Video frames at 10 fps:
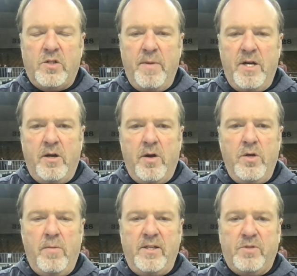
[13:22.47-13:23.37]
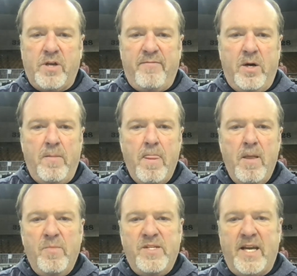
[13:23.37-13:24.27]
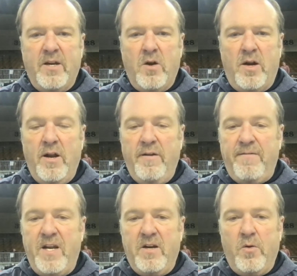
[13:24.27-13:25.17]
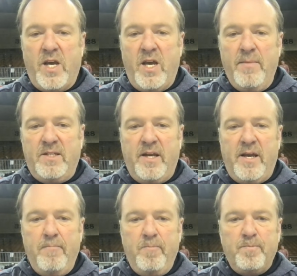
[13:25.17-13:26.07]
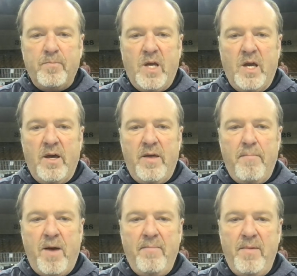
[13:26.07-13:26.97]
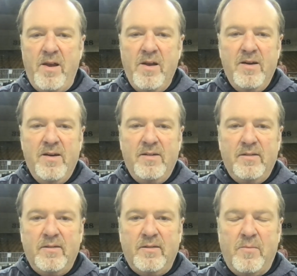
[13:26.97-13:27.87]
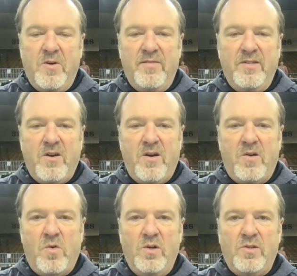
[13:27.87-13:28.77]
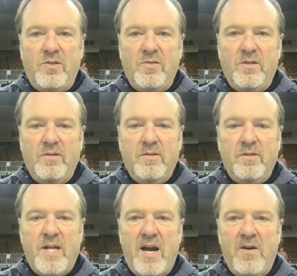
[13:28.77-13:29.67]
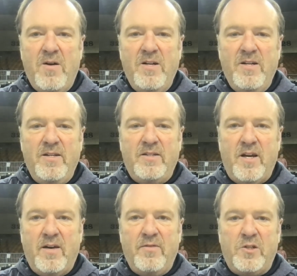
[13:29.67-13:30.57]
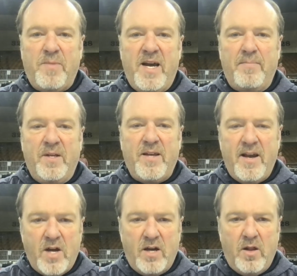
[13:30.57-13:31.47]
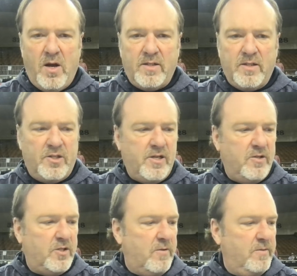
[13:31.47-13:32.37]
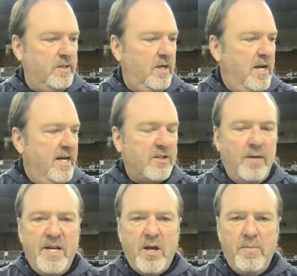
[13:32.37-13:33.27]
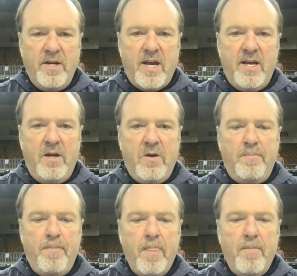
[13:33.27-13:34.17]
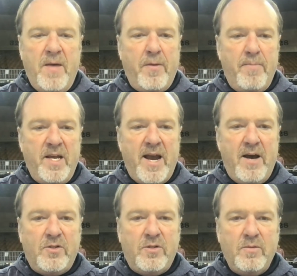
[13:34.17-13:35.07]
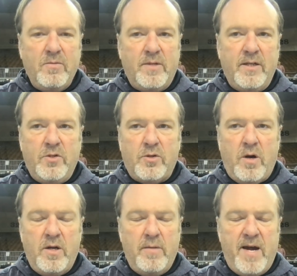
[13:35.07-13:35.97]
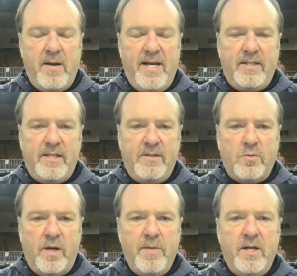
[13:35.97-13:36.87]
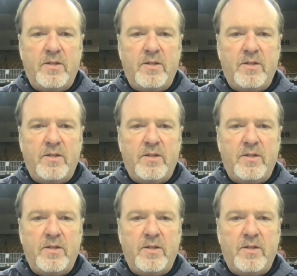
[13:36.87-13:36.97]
committed to go to OU to play softball, taking on an undefeated Okima team that might be somewhat of a dark horse. Not earning a ton of respect, but they have not lost this year. So it's going to be another big day here at the Big House, getting started in about 20 minutes.